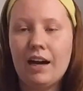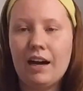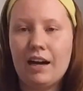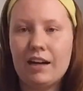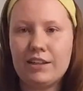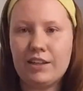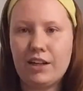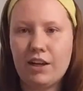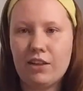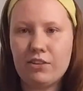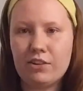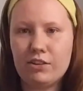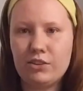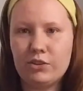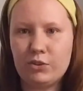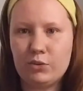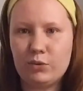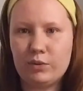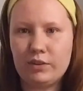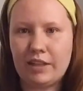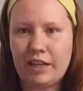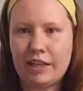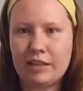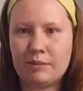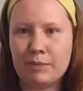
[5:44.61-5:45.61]
Another new
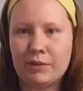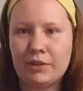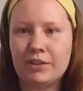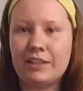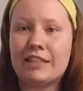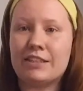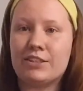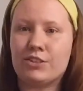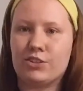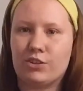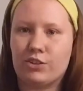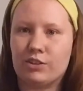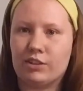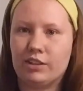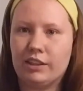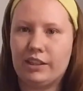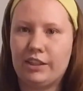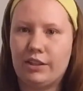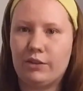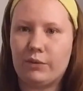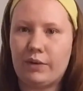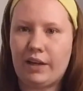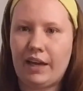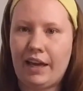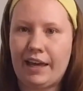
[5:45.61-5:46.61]
label is
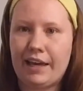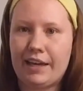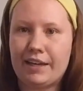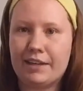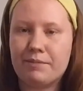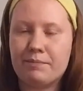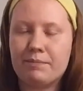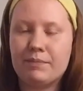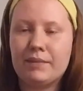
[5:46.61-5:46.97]
early okay.